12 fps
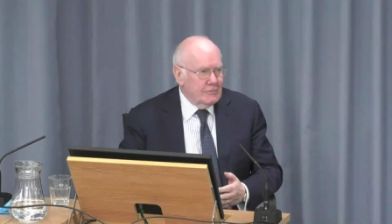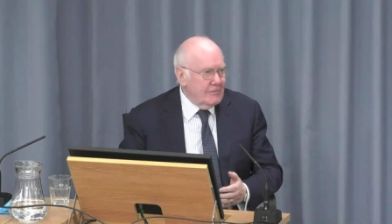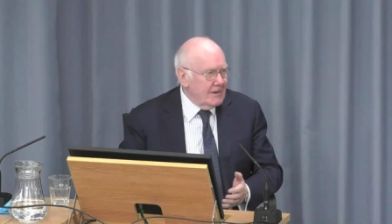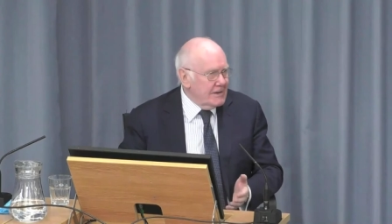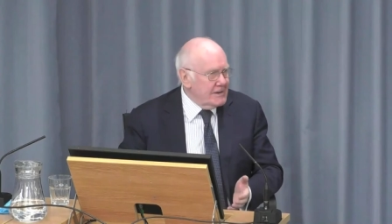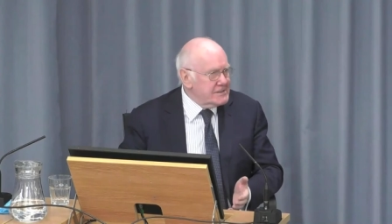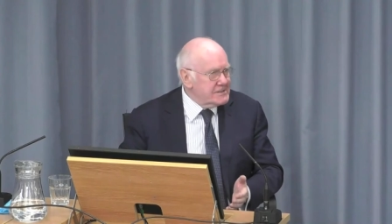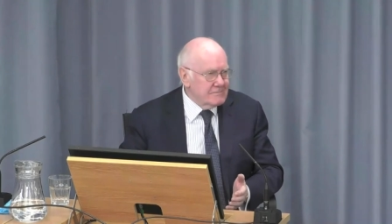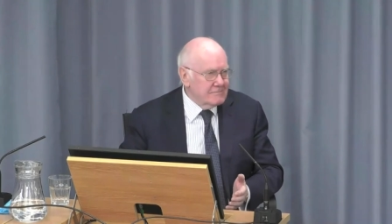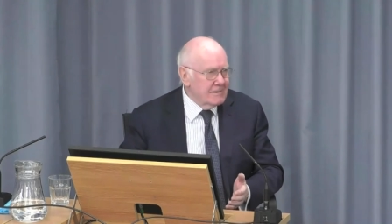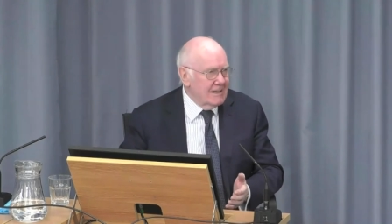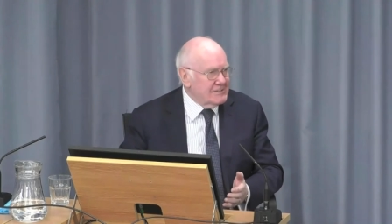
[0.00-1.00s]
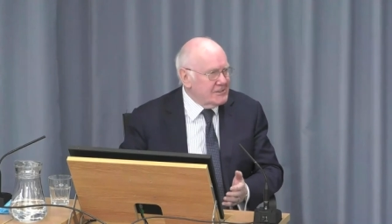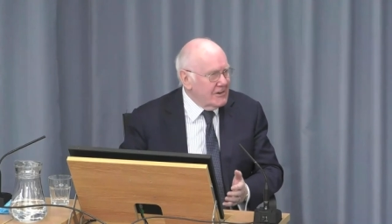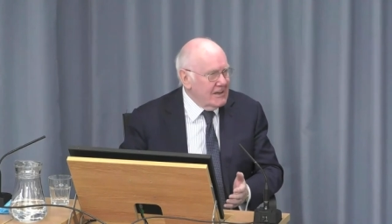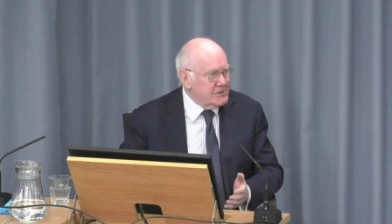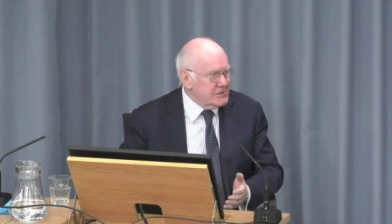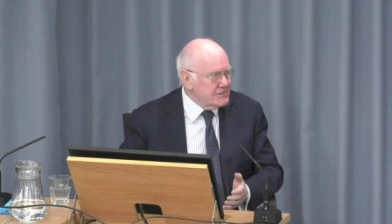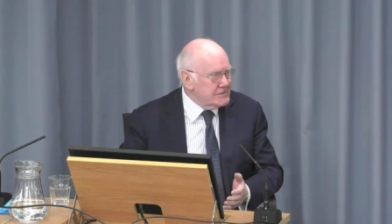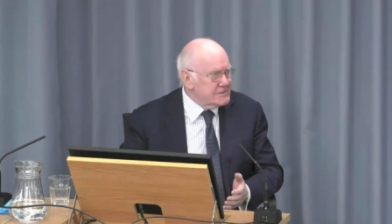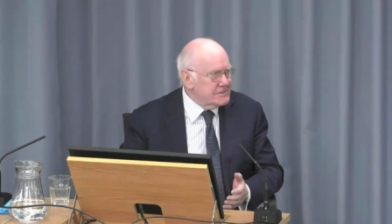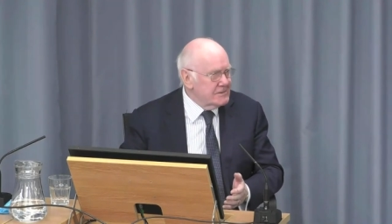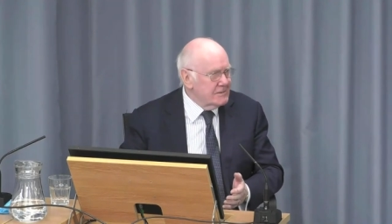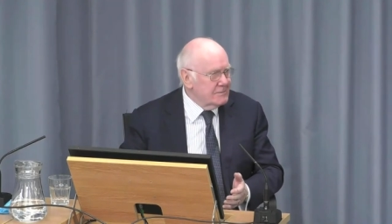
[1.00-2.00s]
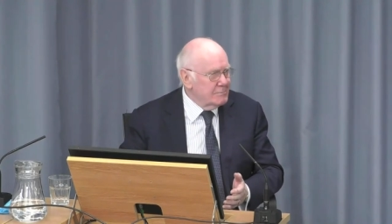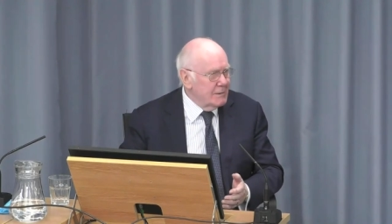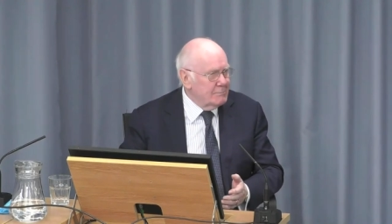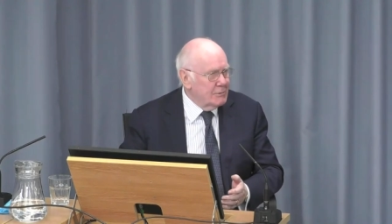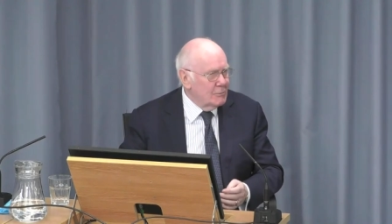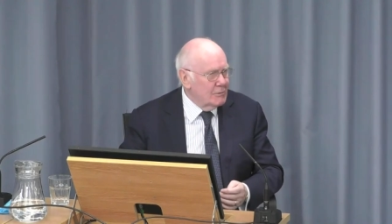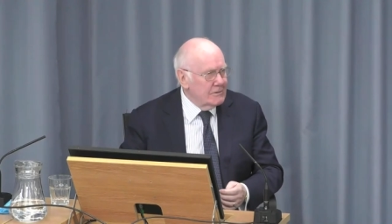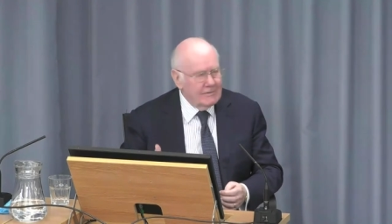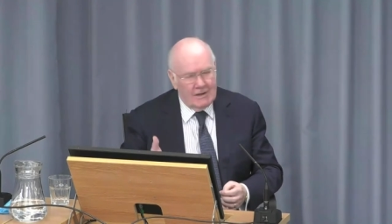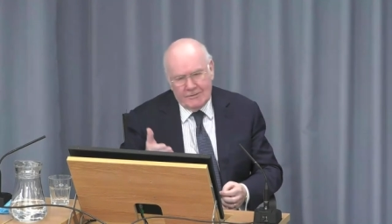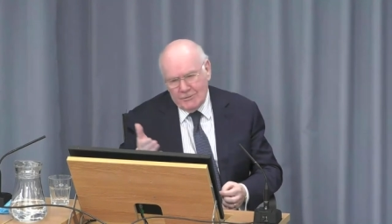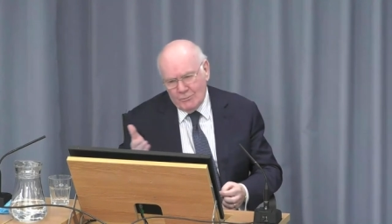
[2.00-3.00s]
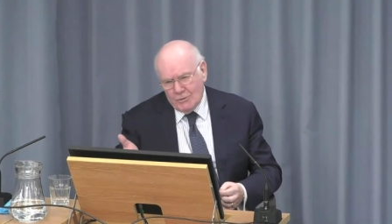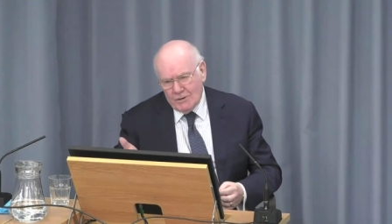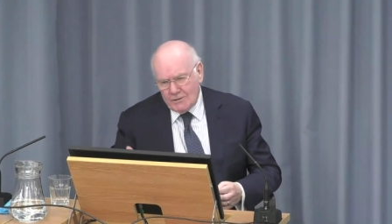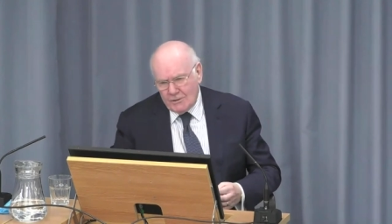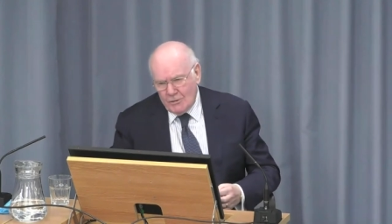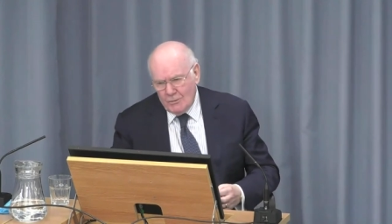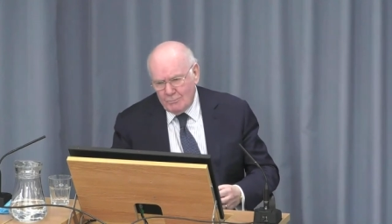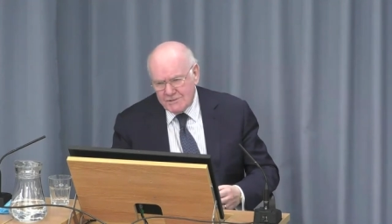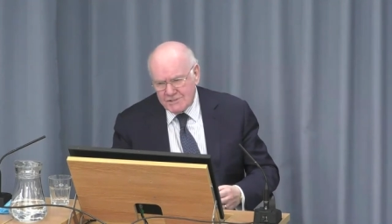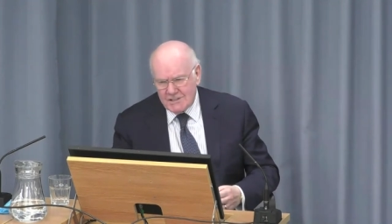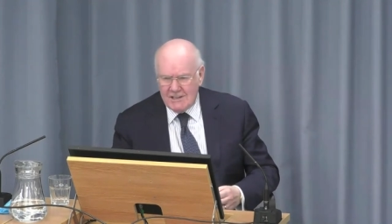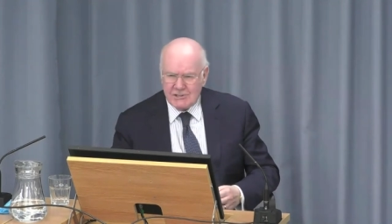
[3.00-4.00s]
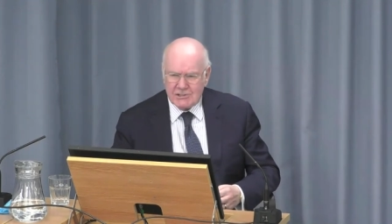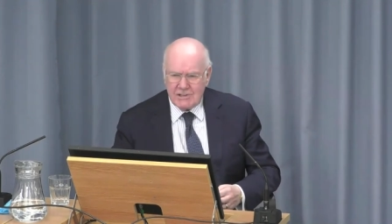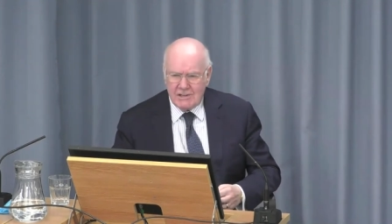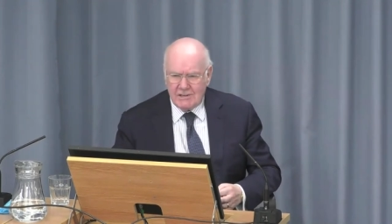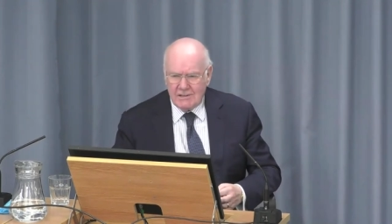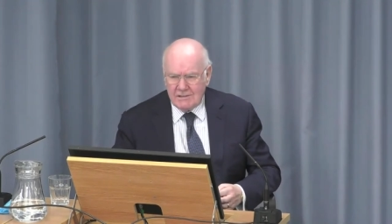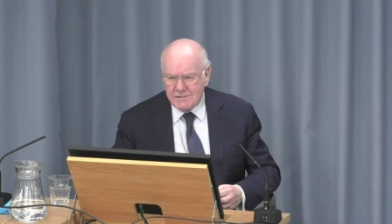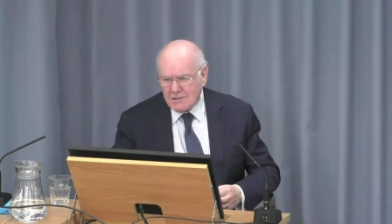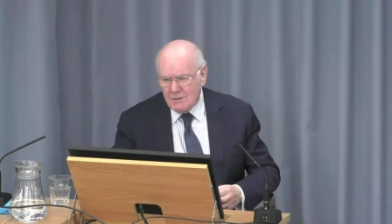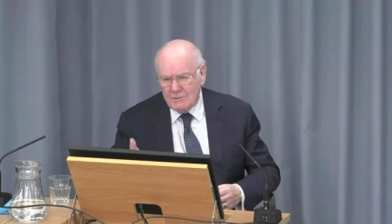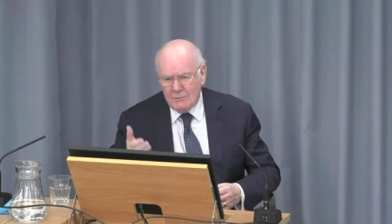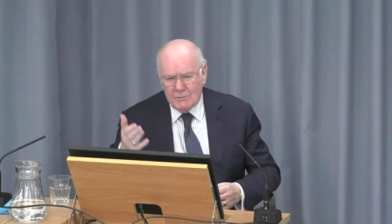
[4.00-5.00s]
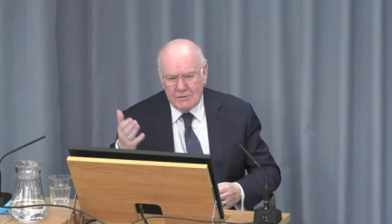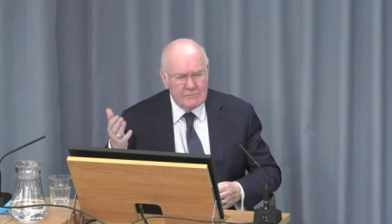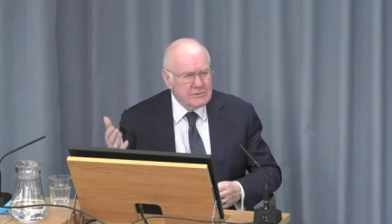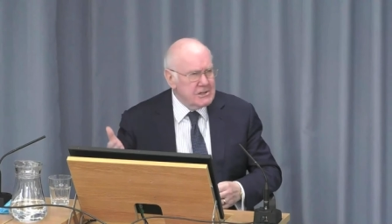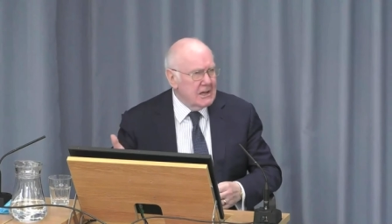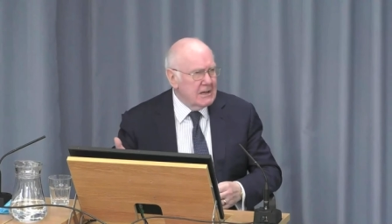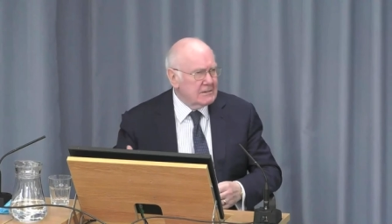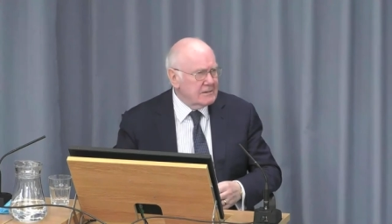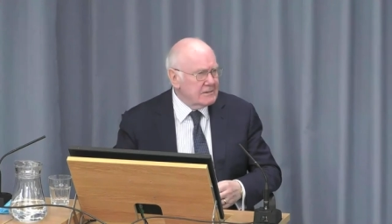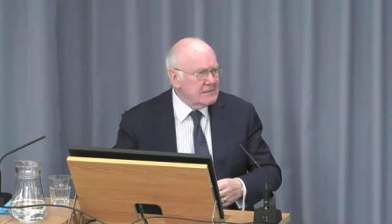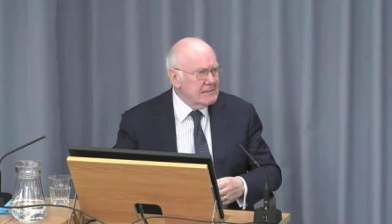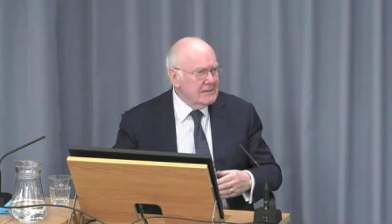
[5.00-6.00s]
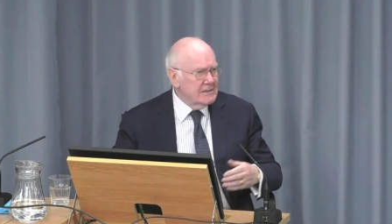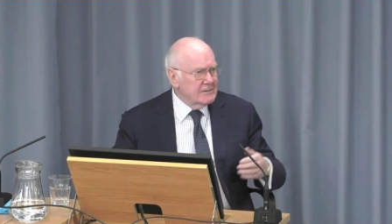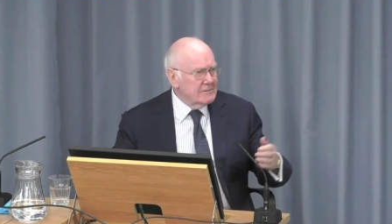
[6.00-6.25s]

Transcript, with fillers: through various iterations. People would have had the word compensation in it, and somebody would objected.